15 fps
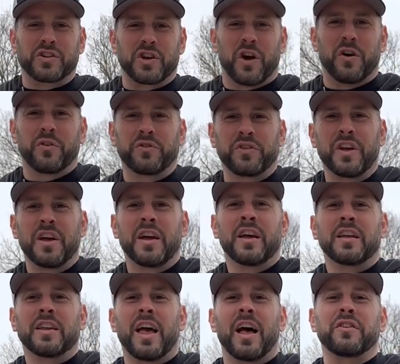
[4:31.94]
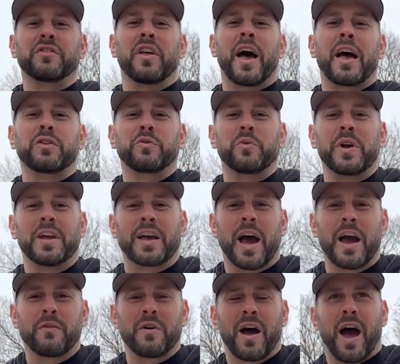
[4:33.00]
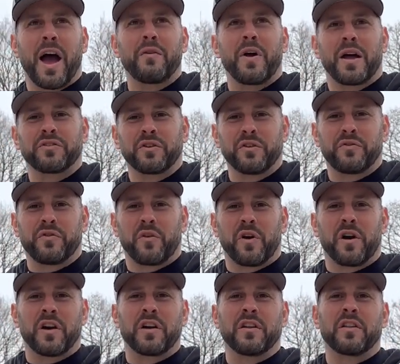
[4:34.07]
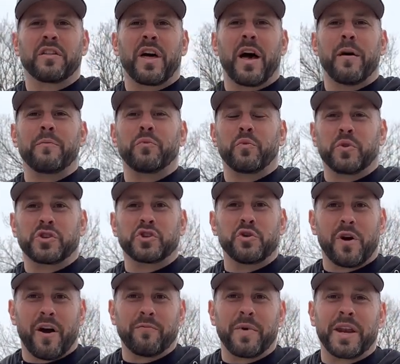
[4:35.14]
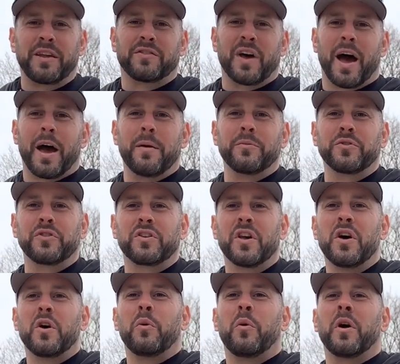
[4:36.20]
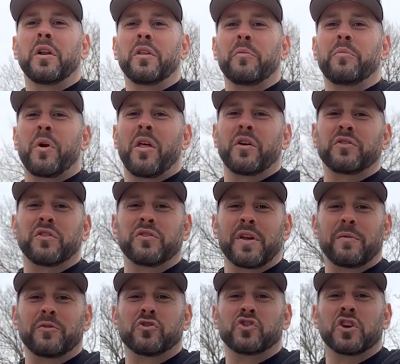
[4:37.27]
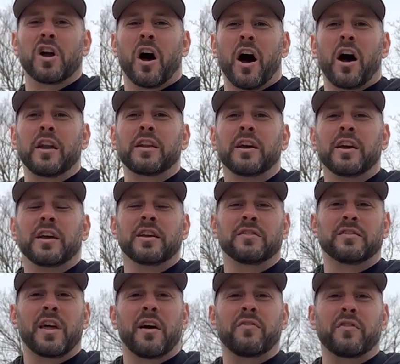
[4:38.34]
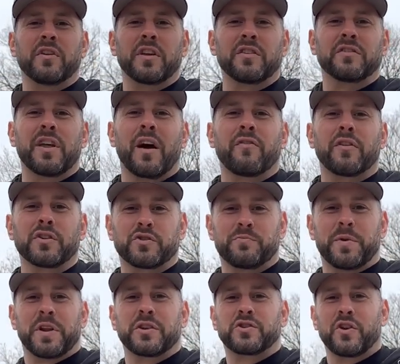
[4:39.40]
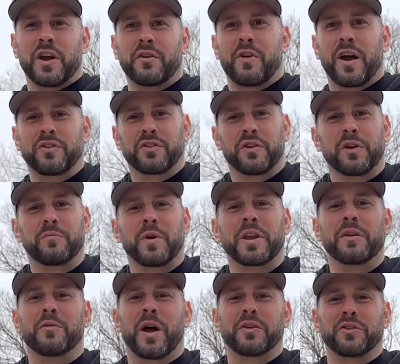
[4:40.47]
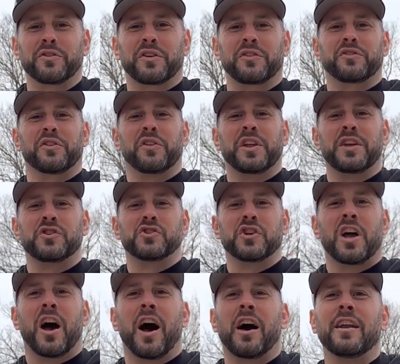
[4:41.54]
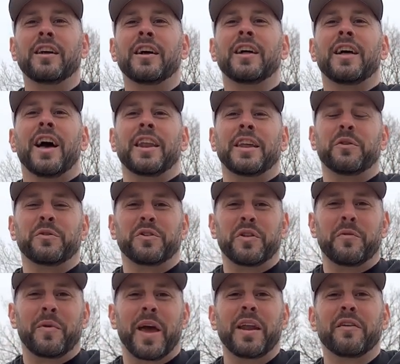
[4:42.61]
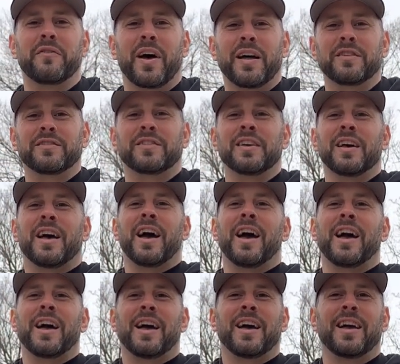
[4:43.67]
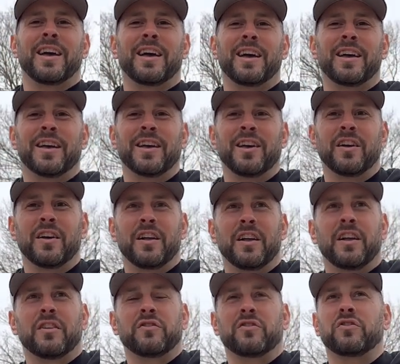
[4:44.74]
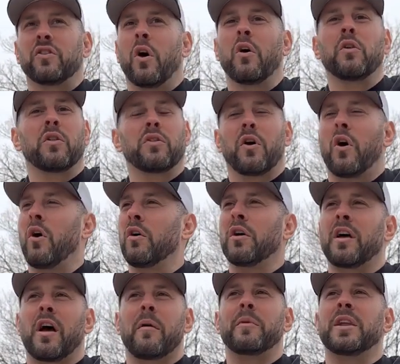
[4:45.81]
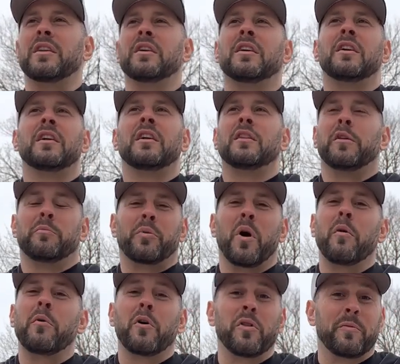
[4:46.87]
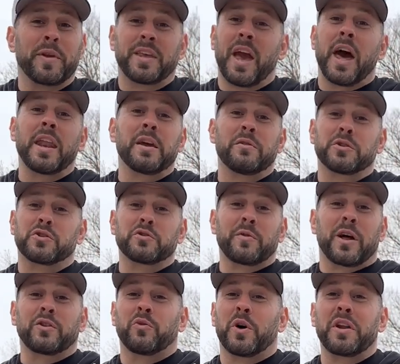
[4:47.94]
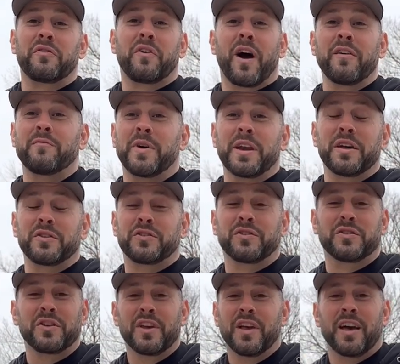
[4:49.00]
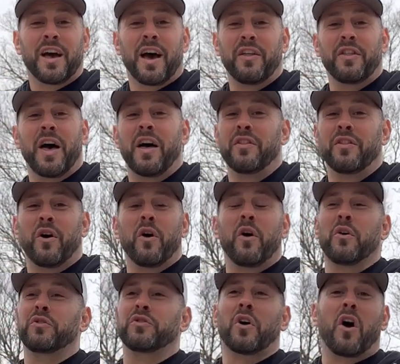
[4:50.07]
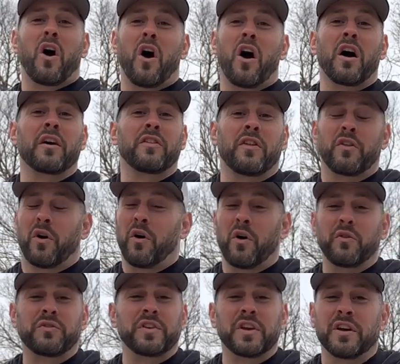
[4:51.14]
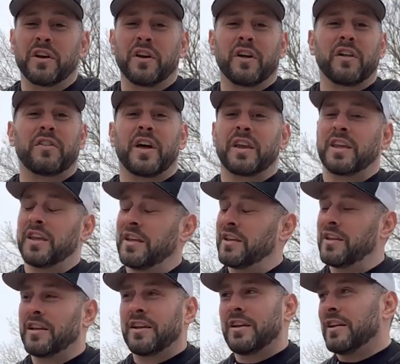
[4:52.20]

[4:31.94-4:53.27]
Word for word: shows in Toronto. Yes. Last week I wrestled for them, which you have many times. Yep. One of the brothers, his name is Gian. He's never been a trained wrestler, but he wrestles as Celine Gian. Yep. And he was in the main event. How long was his entrance? The whole song? The whole, I mean, the promo in the beginning, which was about 25 minutes. Yep. And then the whole song, and then the whole deal. And then he,